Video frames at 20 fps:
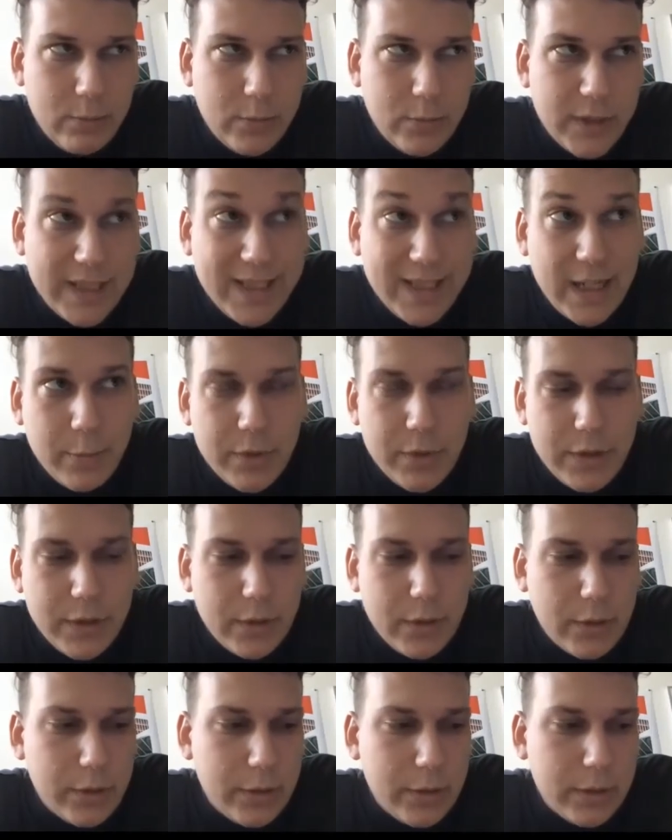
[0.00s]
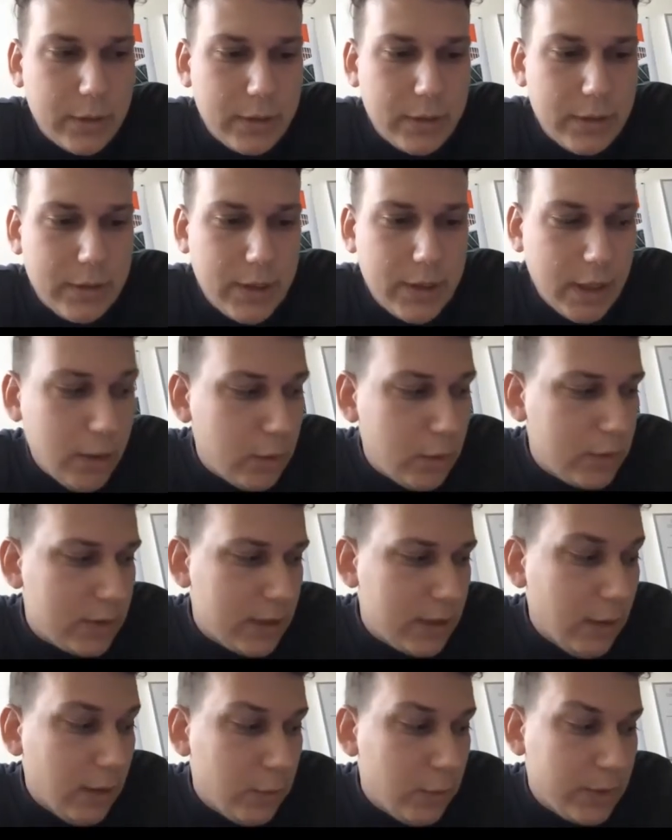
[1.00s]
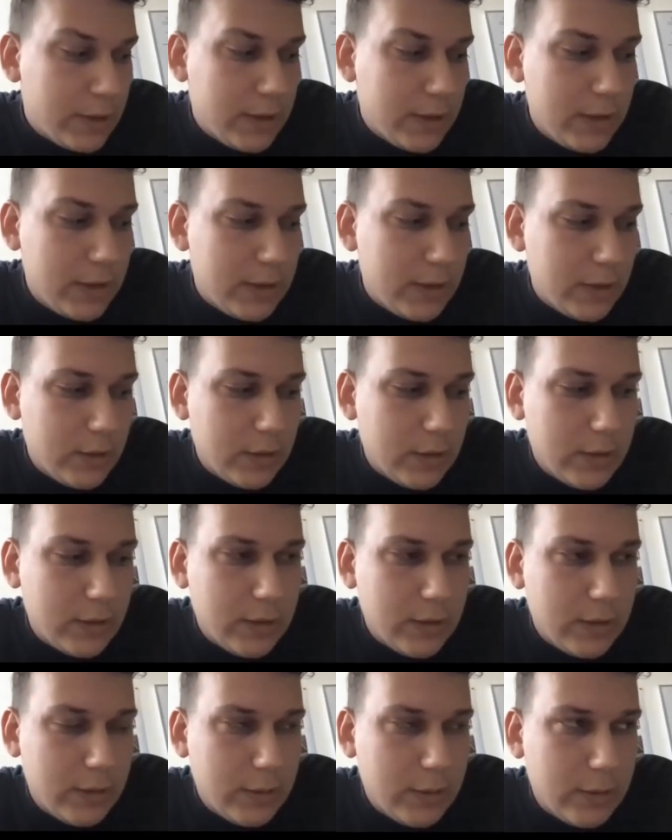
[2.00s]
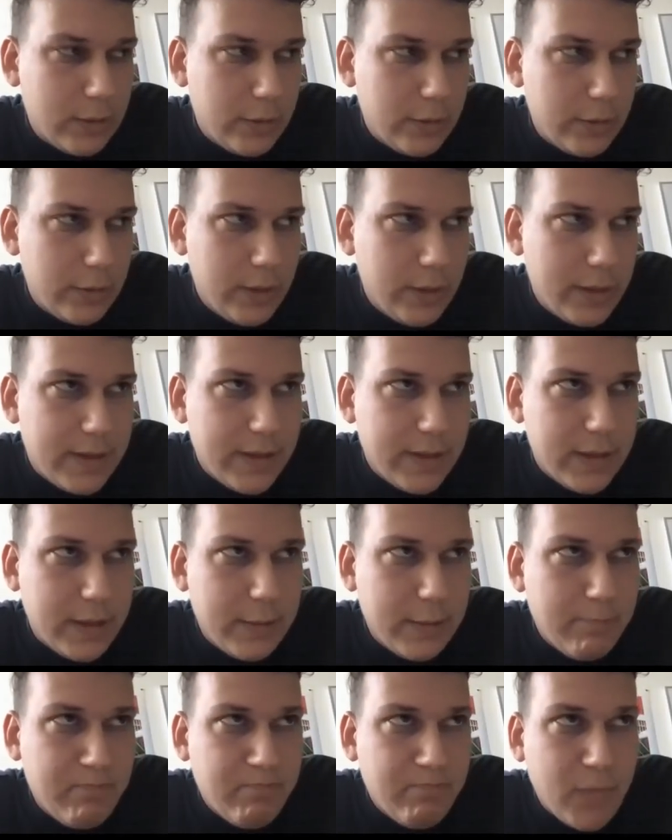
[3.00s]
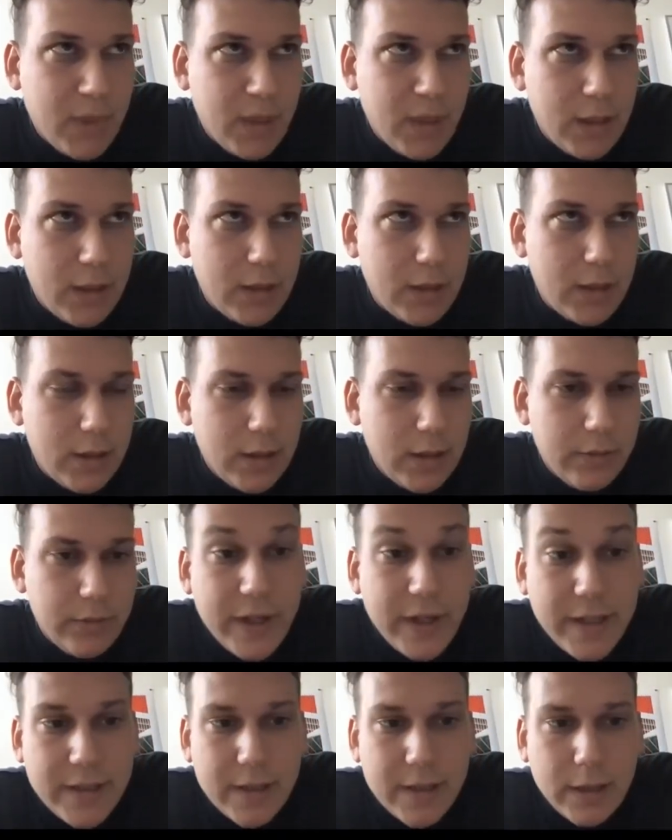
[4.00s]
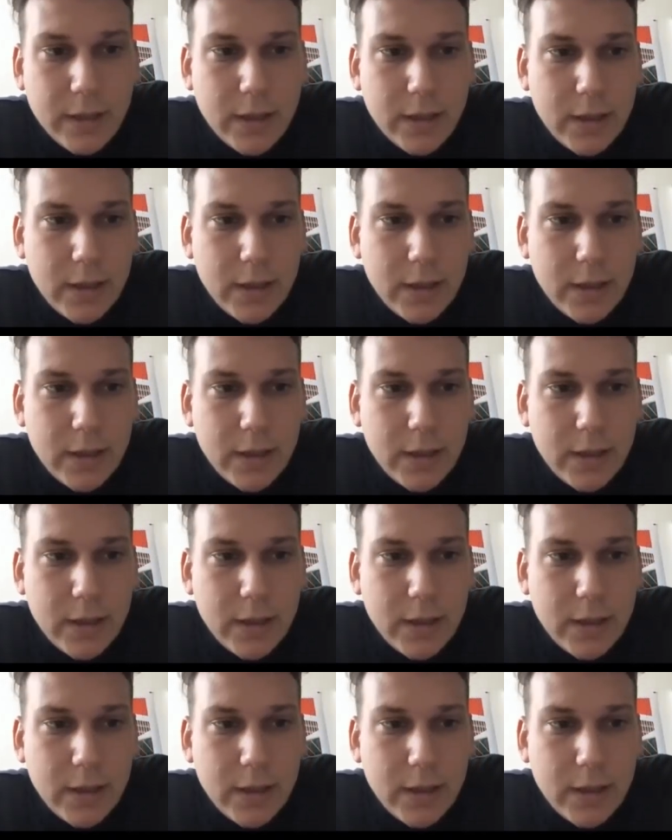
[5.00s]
steps or sequences, or let's say phasing.